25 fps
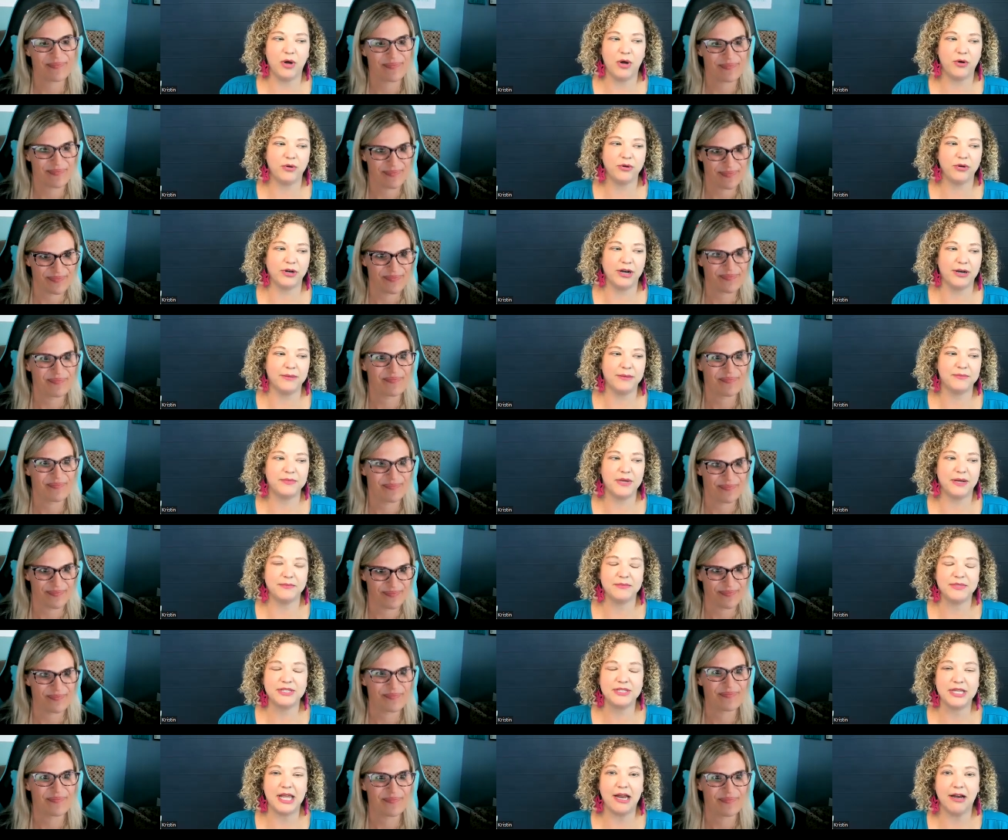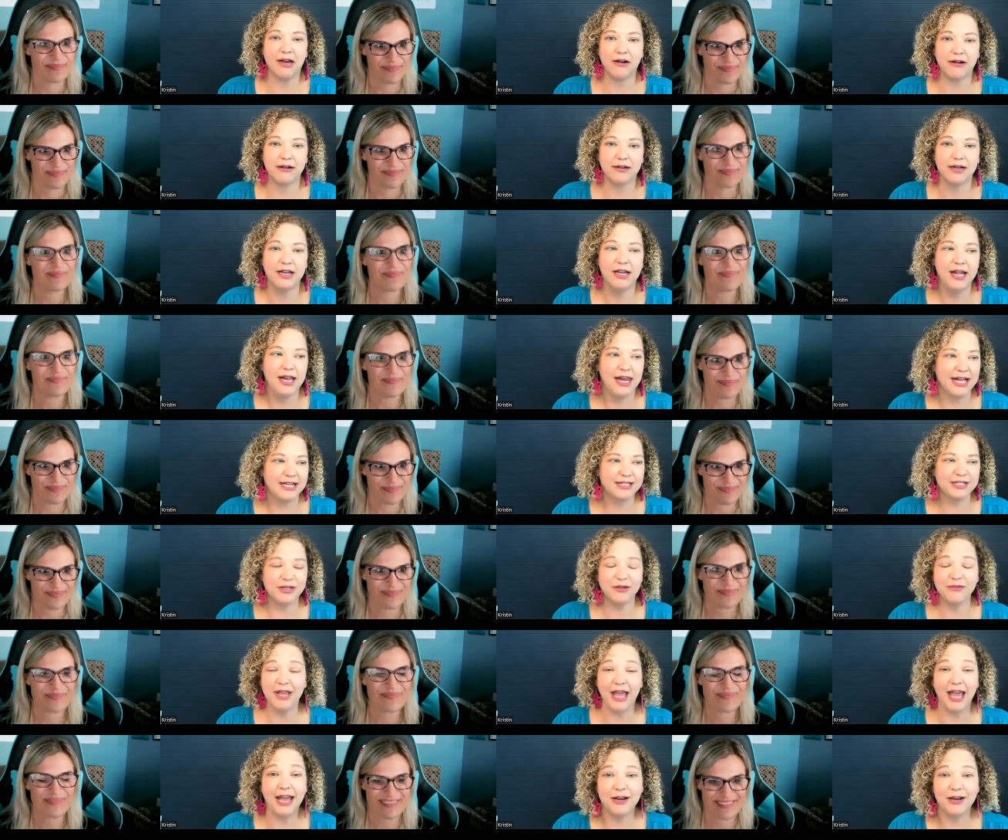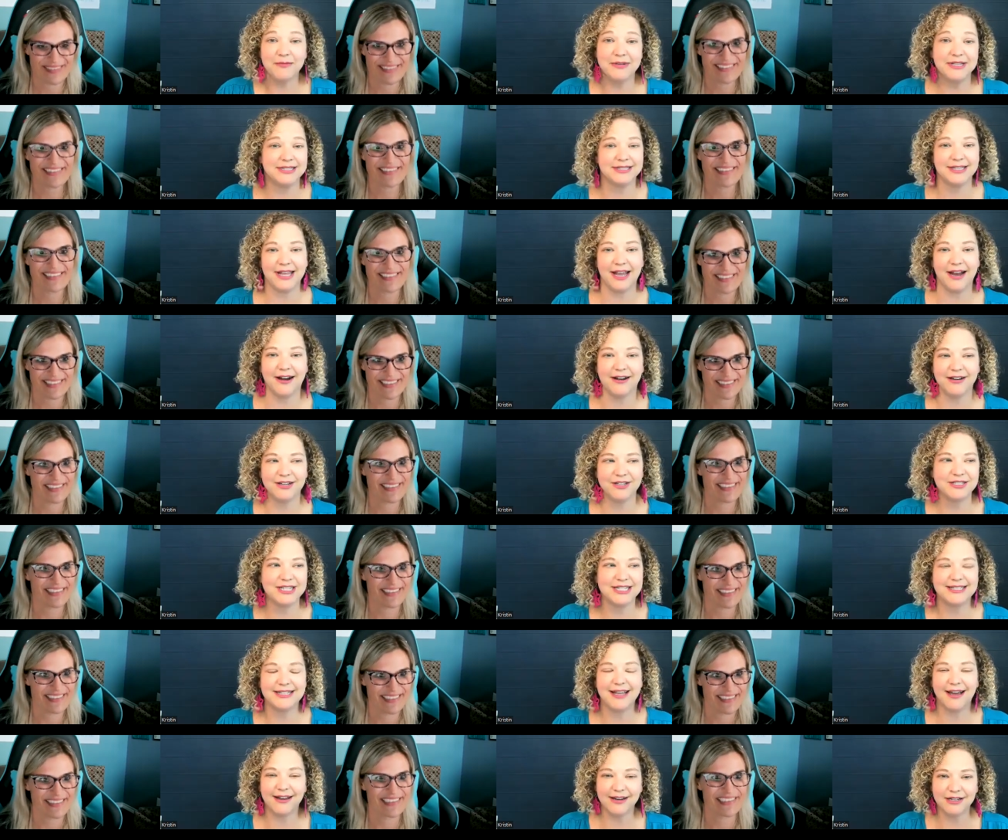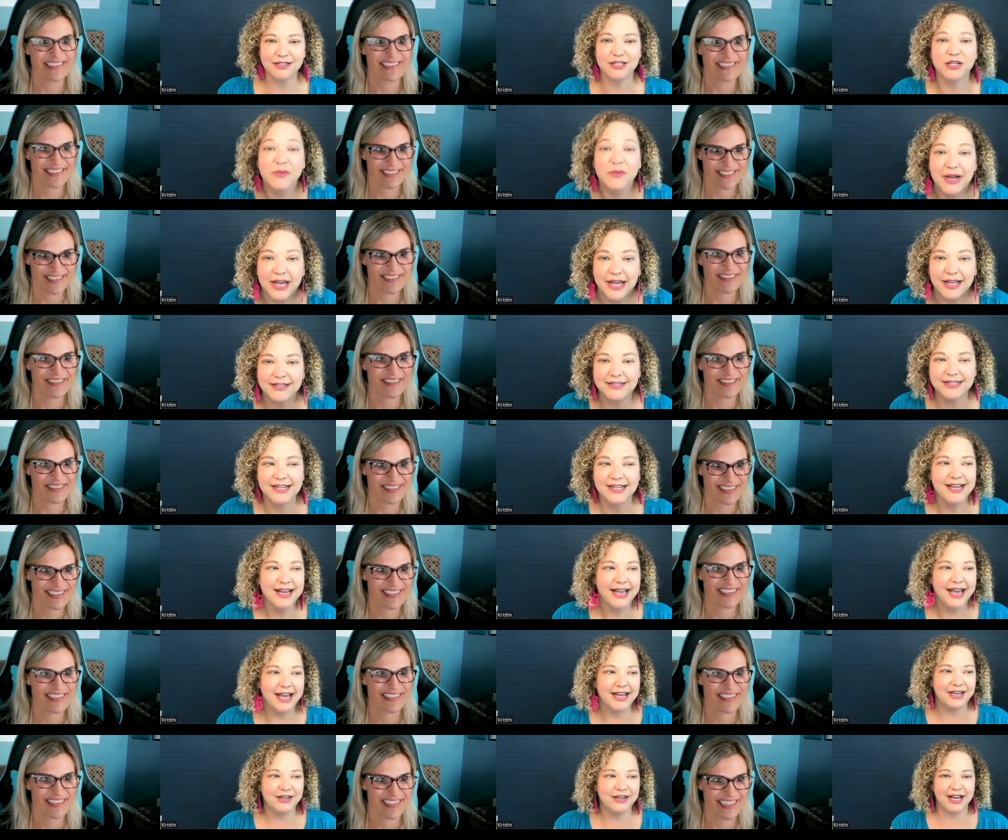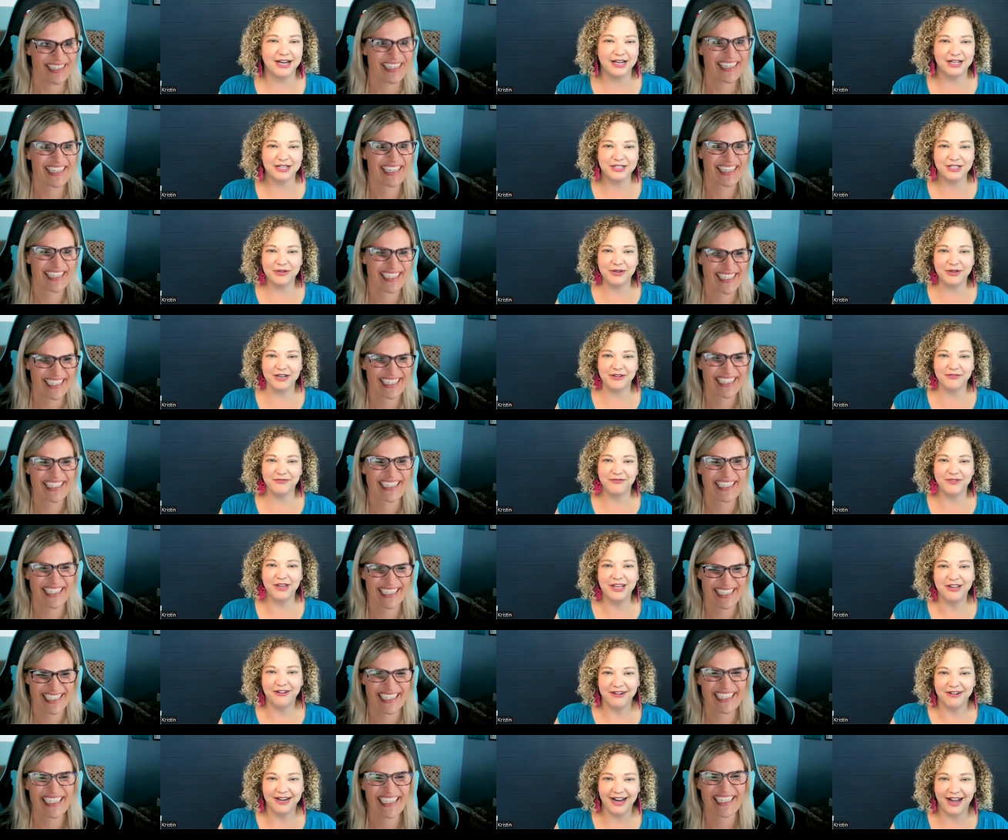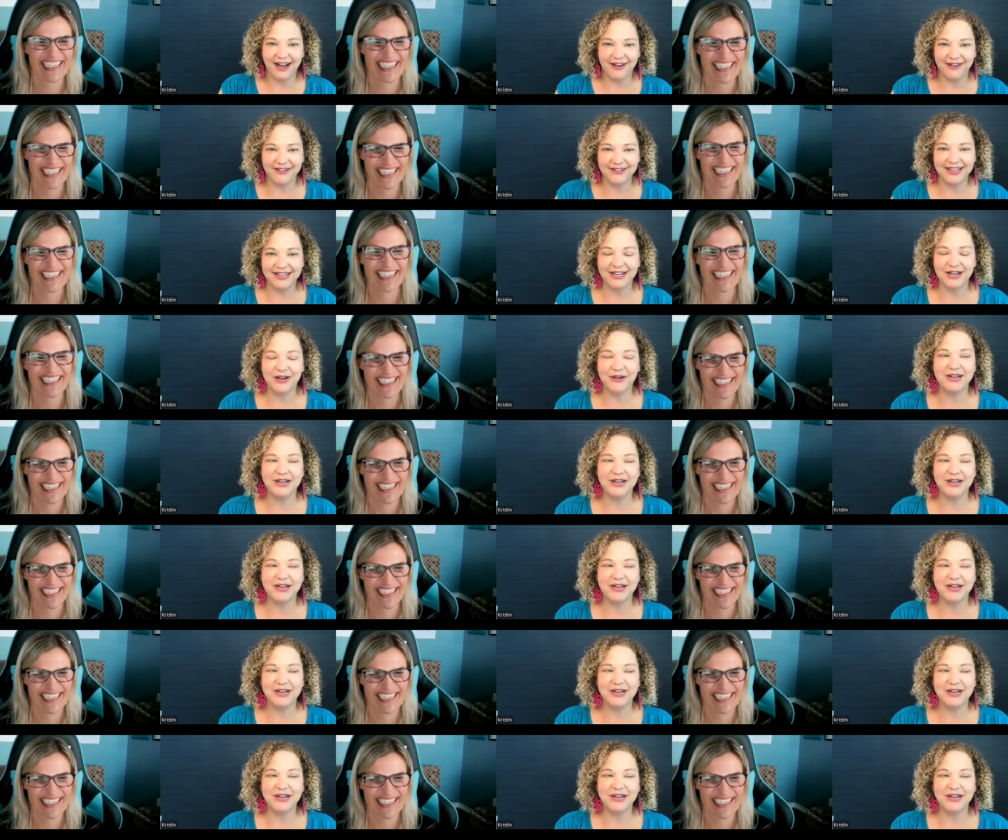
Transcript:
Speaker 1: won't or I'm I'm scared. It's okay to be scared. You just got to do it, and you got to do it and figure it out, you